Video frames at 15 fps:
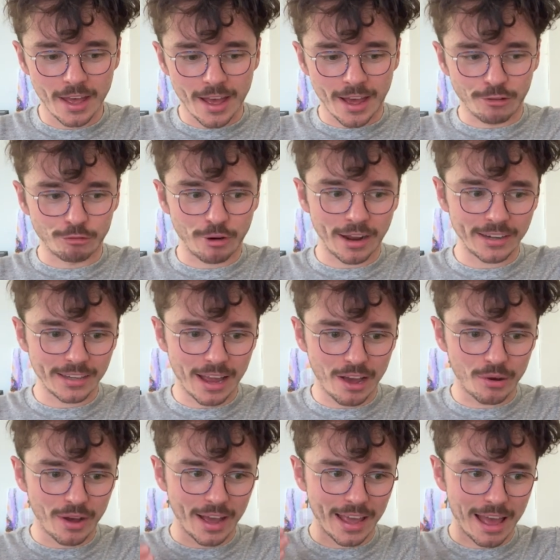And right
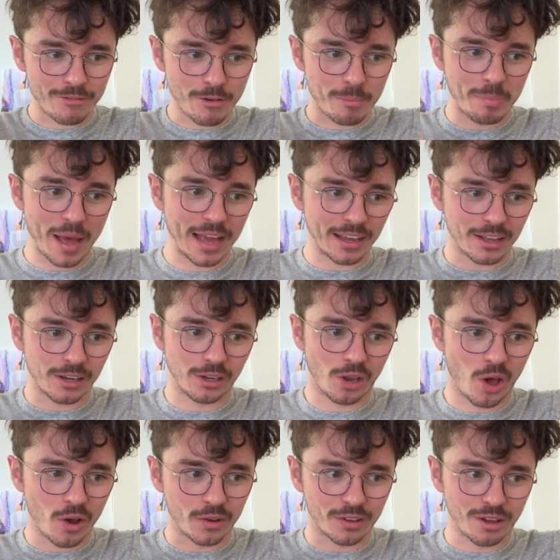now, I have a
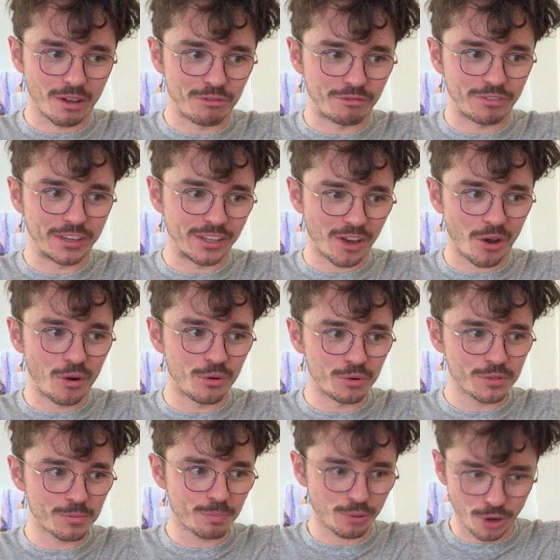backlog of
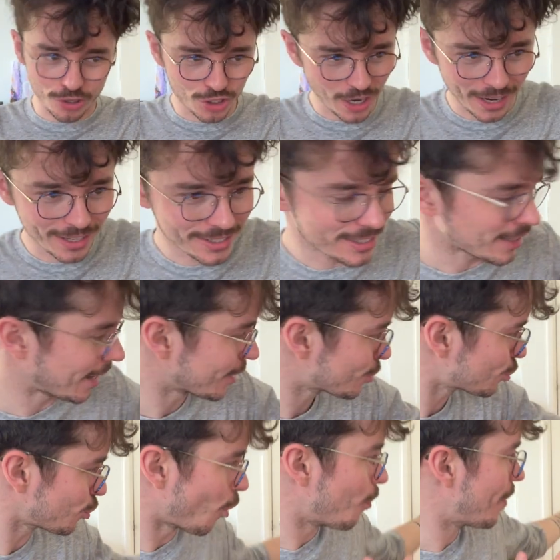videos, projects, like
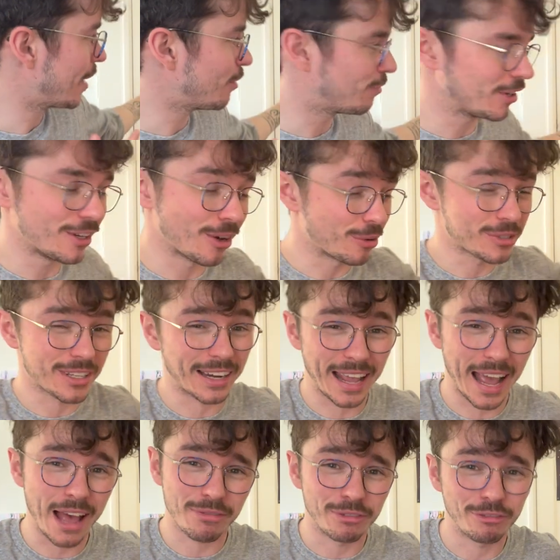so many videos that I
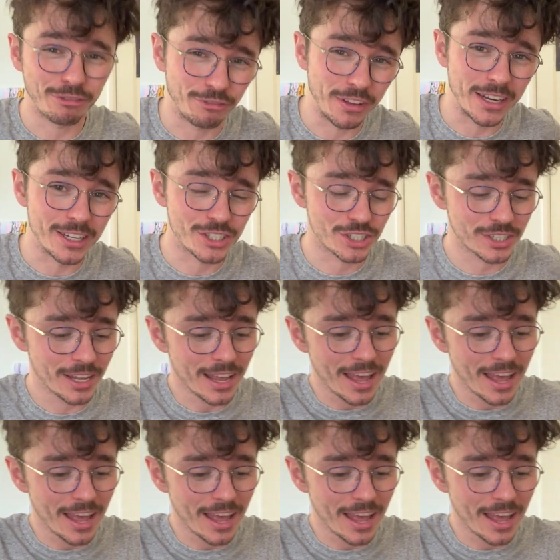haven't finished.